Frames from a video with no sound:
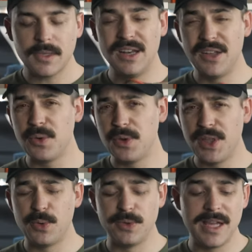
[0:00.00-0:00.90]
another
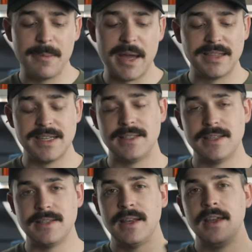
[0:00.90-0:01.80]
really cool thing about this
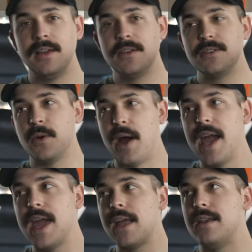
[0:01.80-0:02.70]
is, so
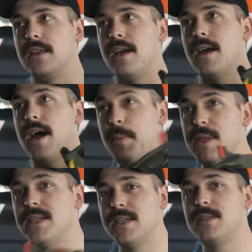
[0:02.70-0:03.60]
I had, uh, up
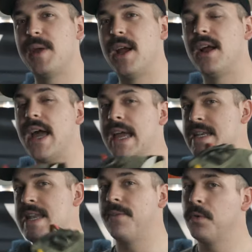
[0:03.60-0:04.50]
until this pair, I
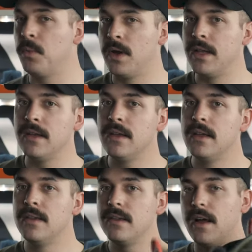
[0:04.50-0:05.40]
had never won
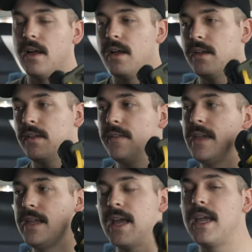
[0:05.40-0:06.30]
on
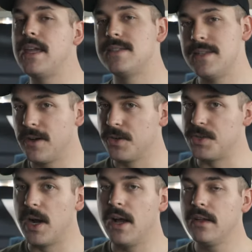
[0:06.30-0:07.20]
the Nike sneaker
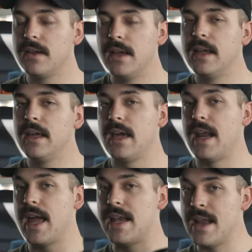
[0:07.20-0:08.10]
draw,
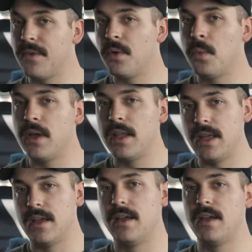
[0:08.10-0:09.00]
and I had never
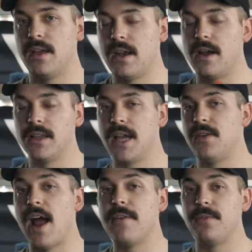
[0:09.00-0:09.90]
won uh, an
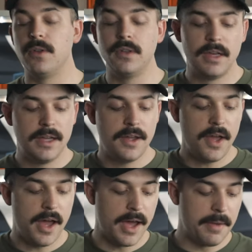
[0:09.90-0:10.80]
online raffle.
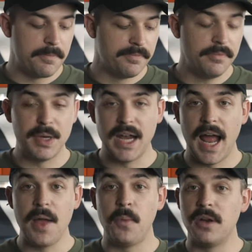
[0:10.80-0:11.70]
Um, but
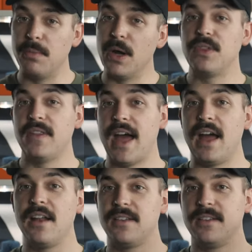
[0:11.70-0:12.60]
I won both of
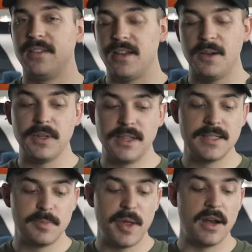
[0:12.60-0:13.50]
that uh, with
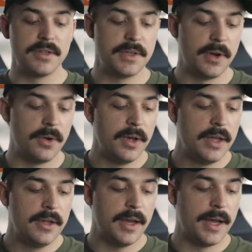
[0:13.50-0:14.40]
this pair. So
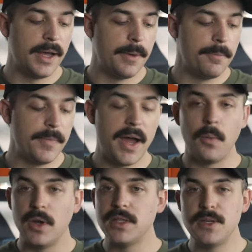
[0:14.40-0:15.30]
um, I
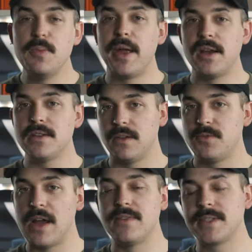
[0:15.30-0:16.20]
won two pairs of
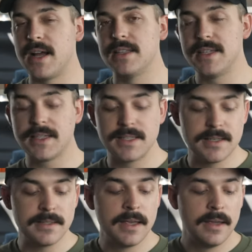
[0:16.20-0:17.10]
Travis Scott
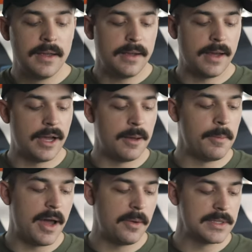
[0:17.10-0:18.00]
sixes.
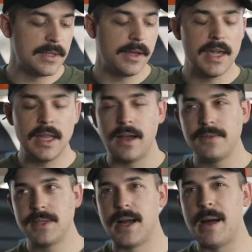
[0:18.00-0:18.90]
Um, I was lucky
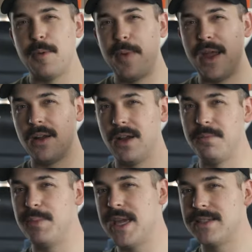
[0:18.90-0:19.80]
enough to cop a pair
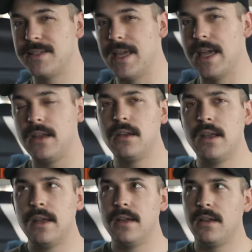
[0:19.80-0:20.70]
on B S T N.
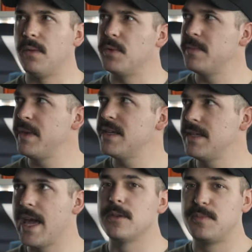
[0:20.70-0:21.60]
Was it B S T
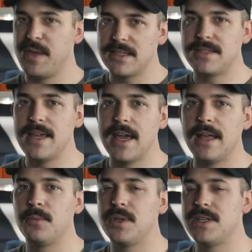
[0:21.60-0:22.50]
N? Yeah, it was B S T
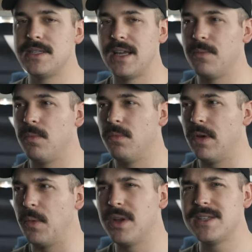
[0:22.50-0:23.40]
N, which is, I,
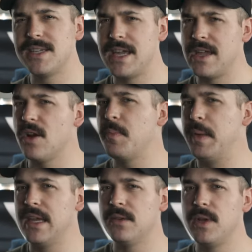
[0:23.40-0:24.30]
I want to say, a
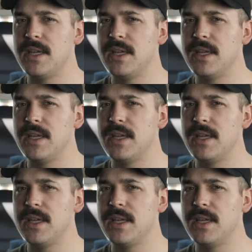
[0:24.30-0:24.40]
European